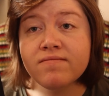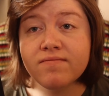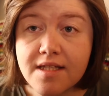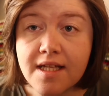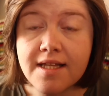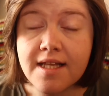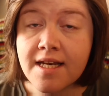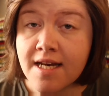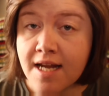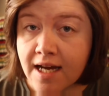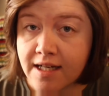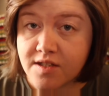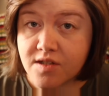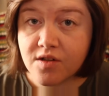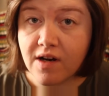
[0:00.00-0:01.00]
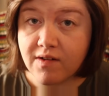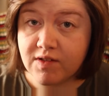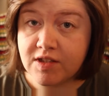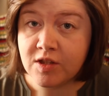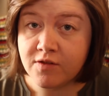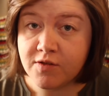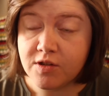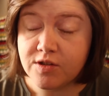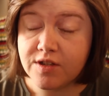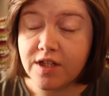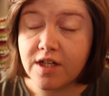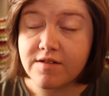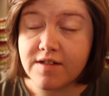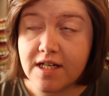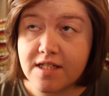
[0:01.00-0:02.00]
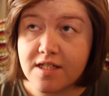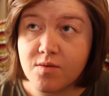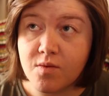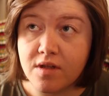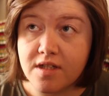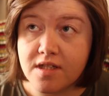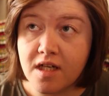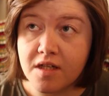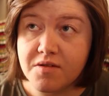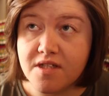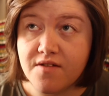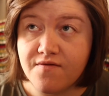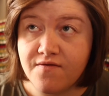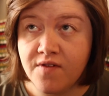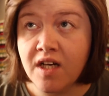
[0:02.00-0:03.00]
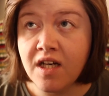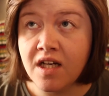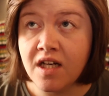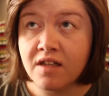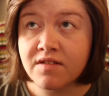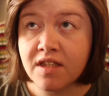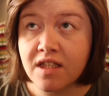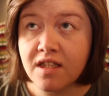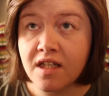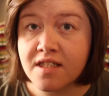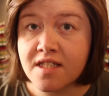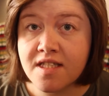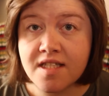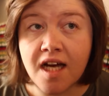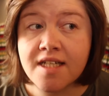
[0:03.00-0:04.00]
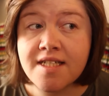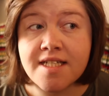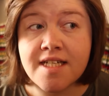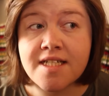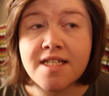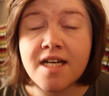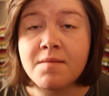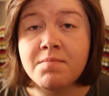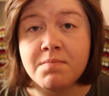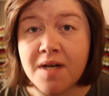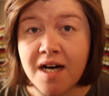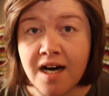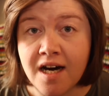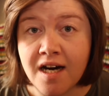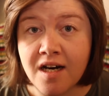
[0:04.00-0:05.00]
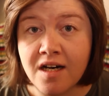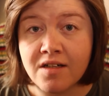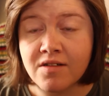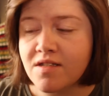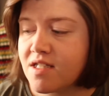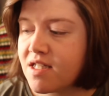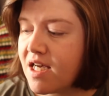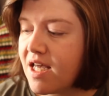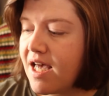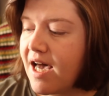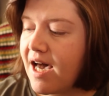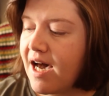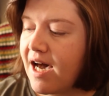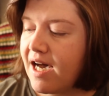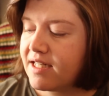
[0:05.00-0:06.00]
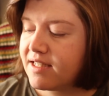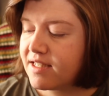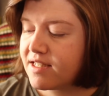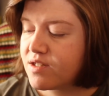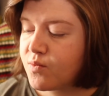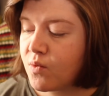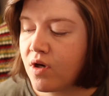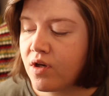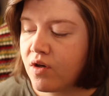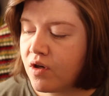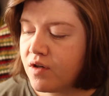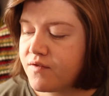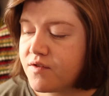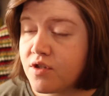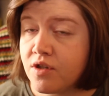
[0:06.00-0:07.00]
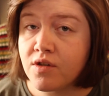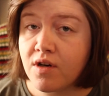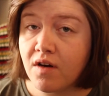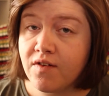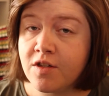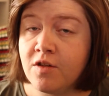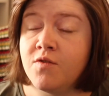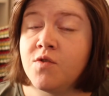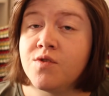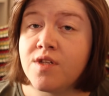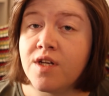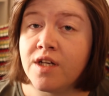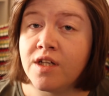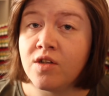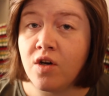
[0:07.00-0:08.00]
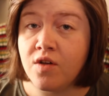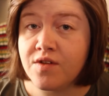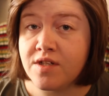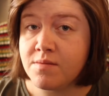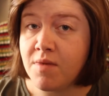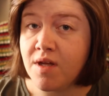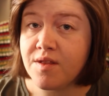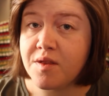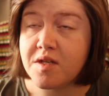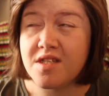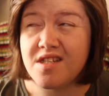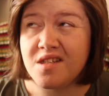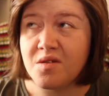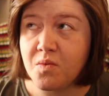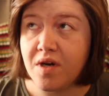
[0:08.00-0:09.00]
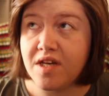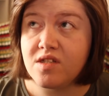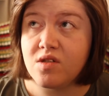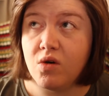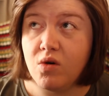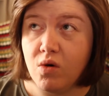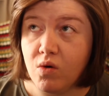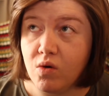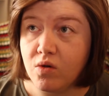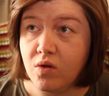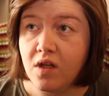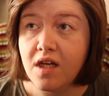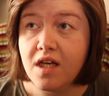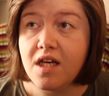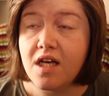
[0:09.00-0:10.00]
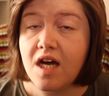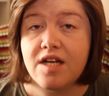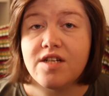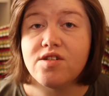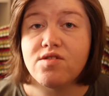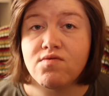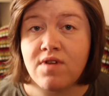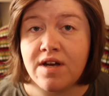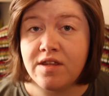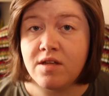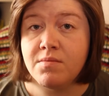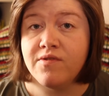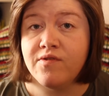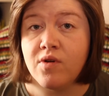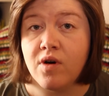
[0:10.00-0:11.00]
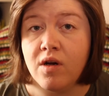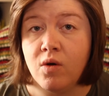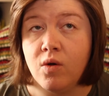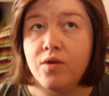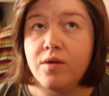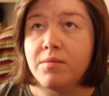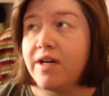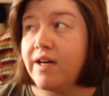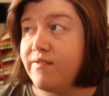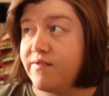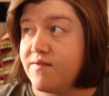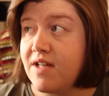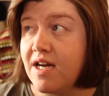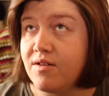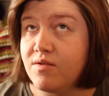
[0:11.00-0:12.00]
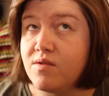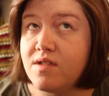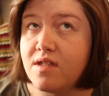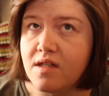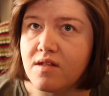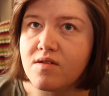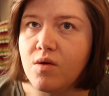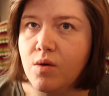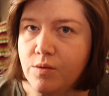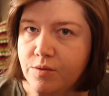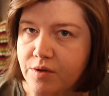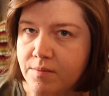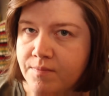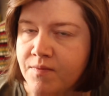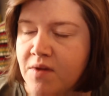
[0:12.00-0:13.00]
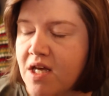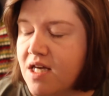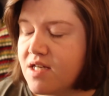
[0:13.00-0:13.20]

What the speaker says: So then the next graphic novel that I read is one that I was very excited about. And it is one of graphic novels that I got this month, didn't wait to haul, and just read them before I hauled them, but I've now since hauled them.